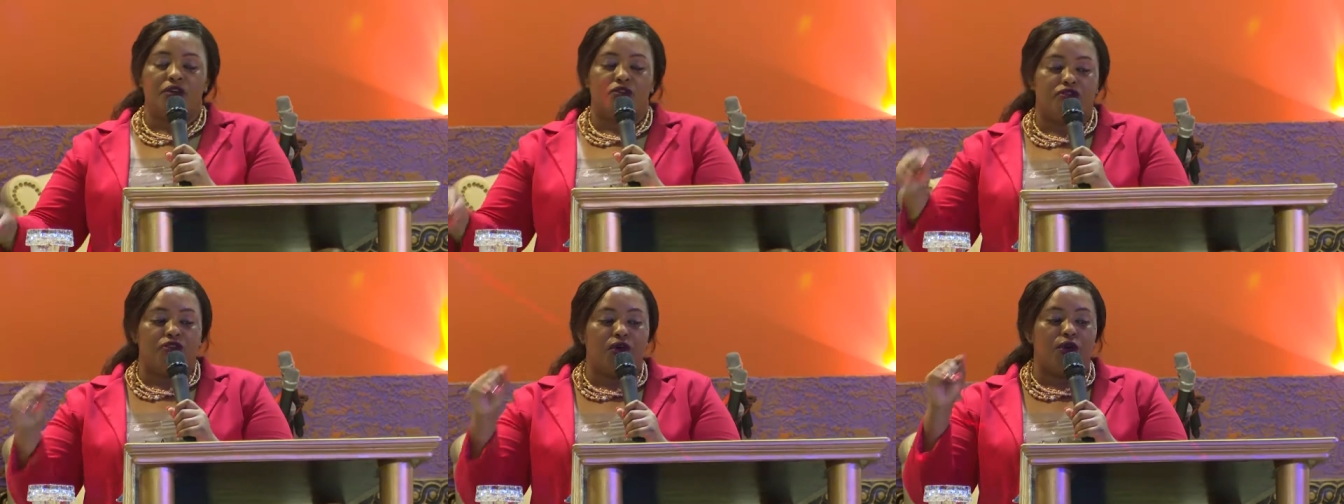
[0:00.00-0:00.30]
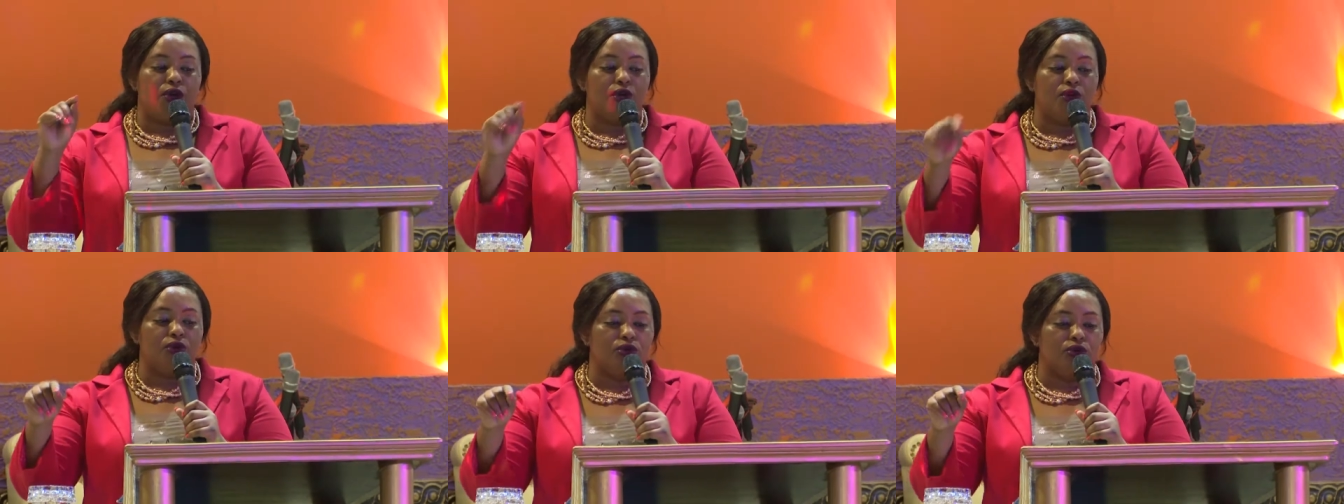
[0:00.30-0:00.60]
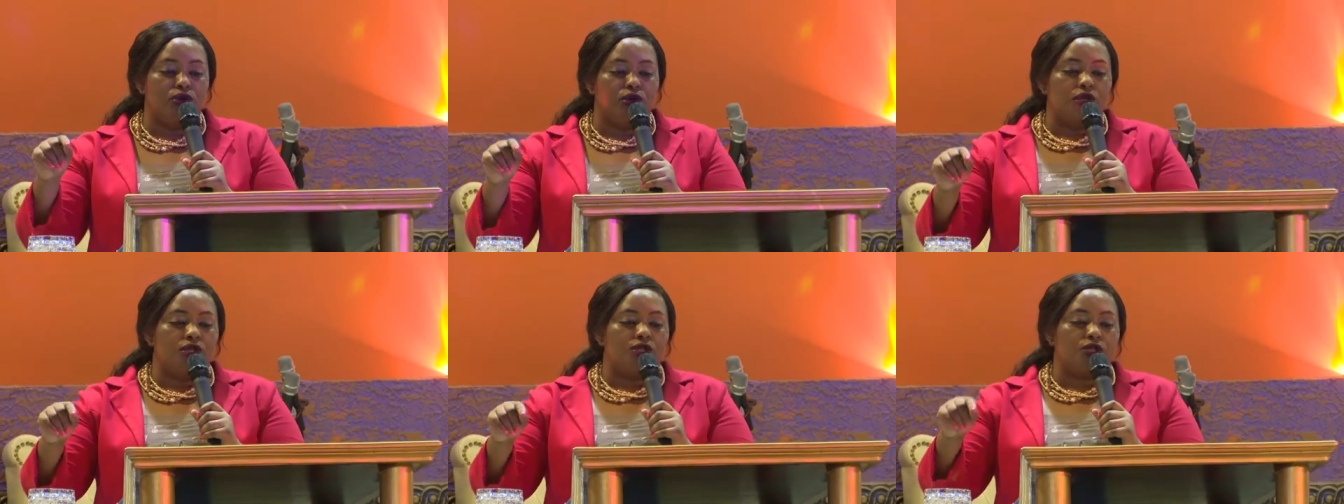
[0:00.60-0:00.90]
for
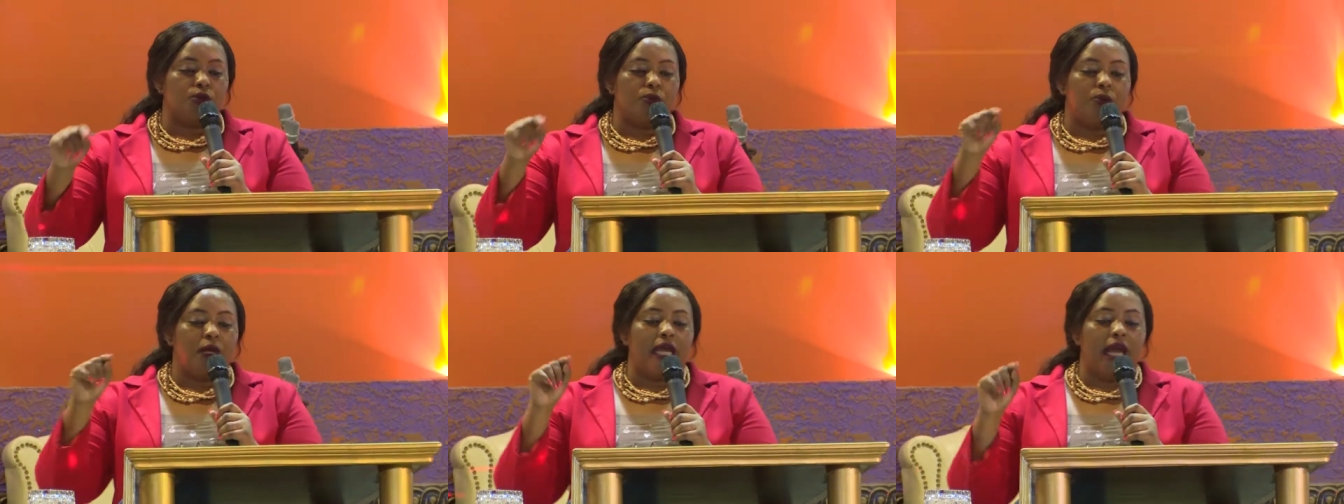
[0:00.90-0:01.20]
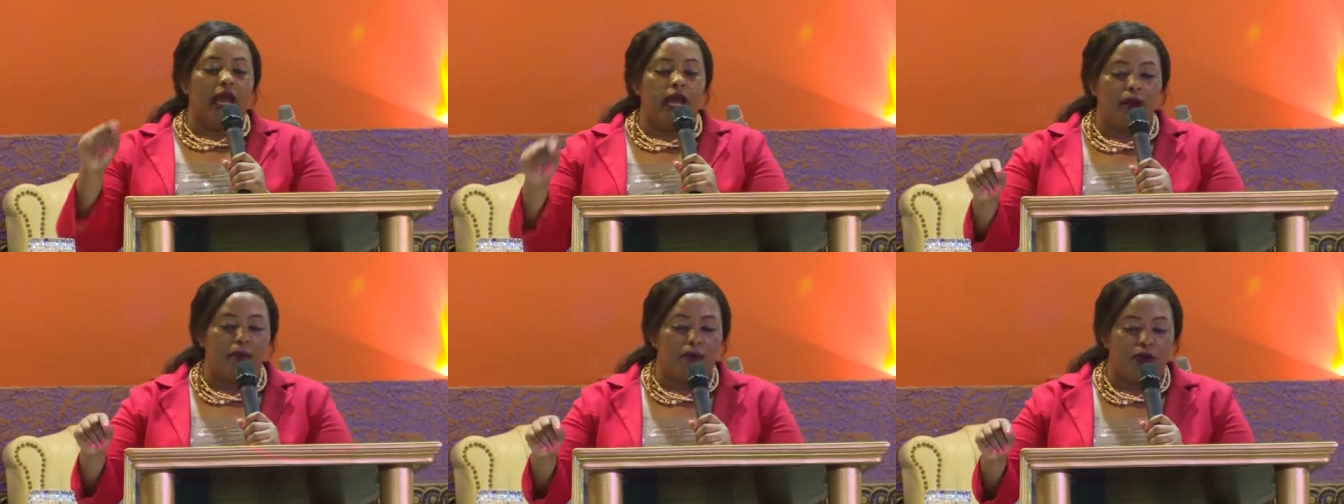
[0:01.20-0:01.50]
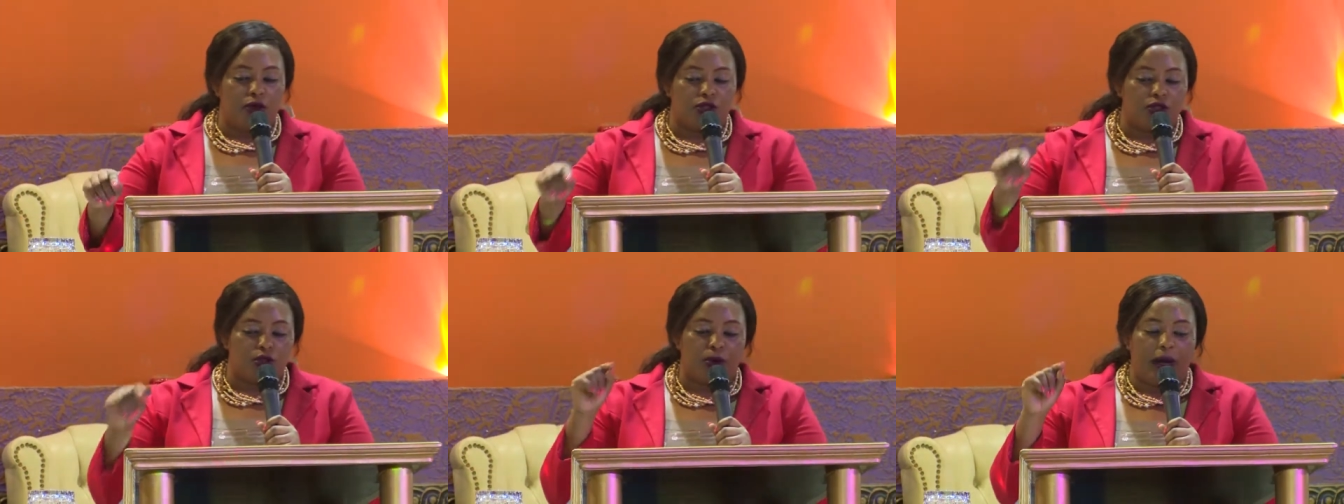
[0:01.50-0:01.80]
you to be
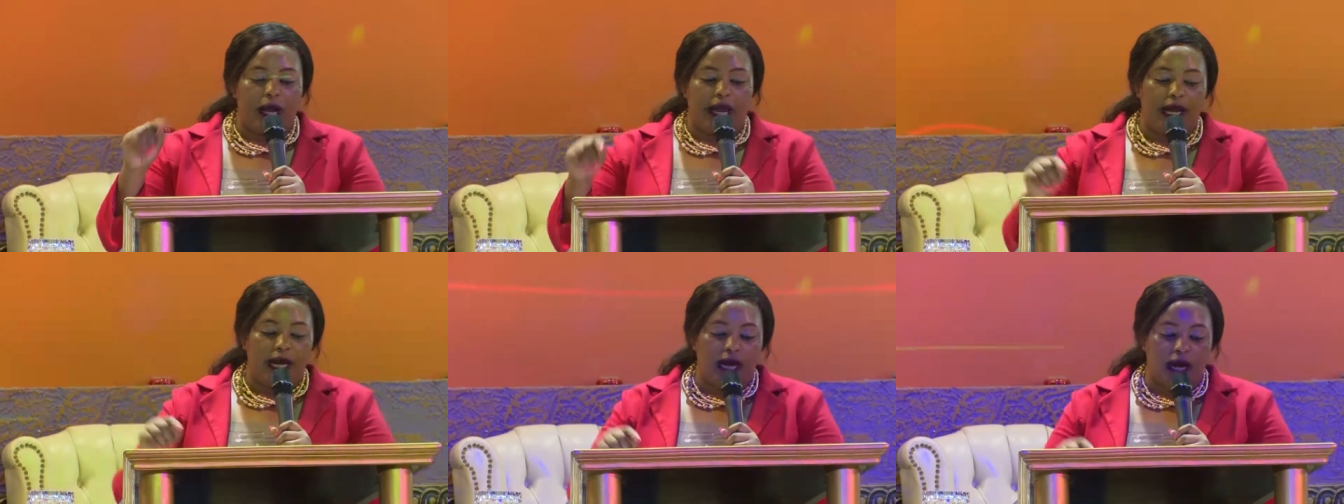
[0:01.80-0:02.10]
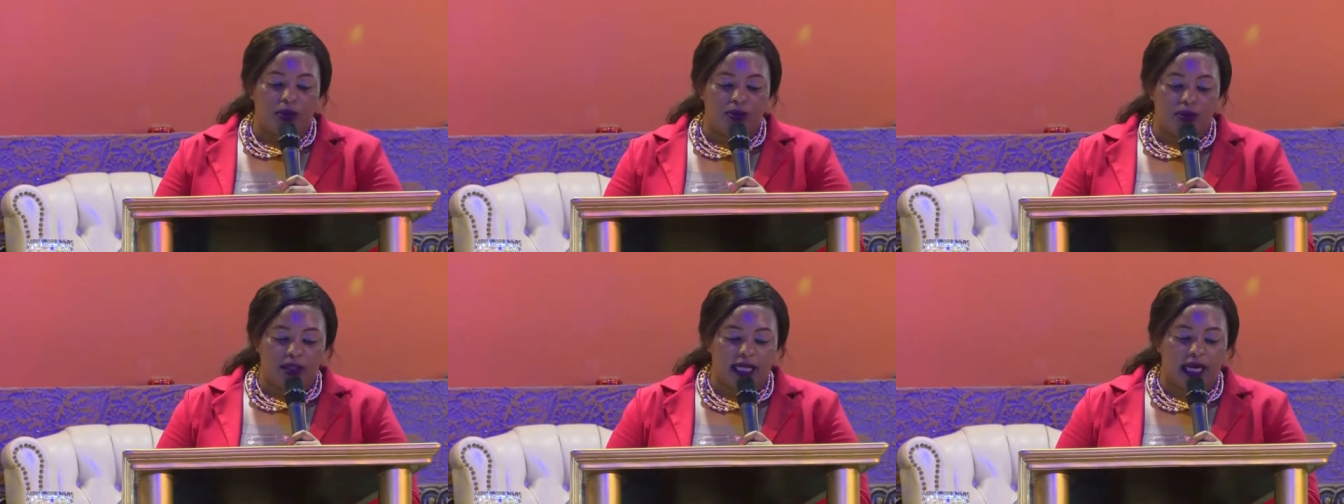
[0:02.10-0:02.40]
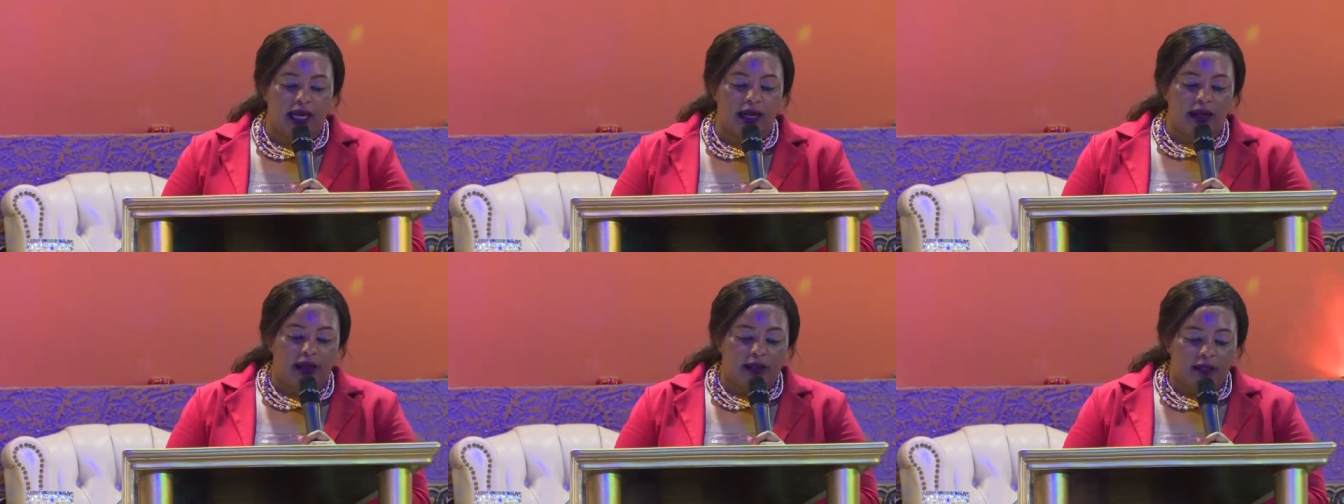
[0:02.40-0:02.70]
able to
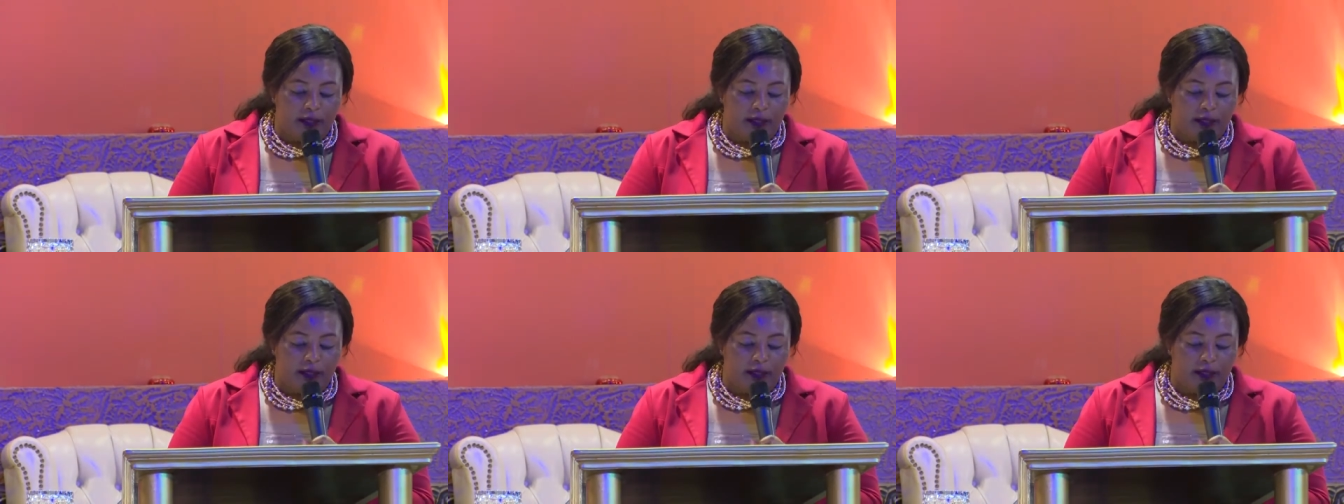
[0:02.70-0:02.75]
encounter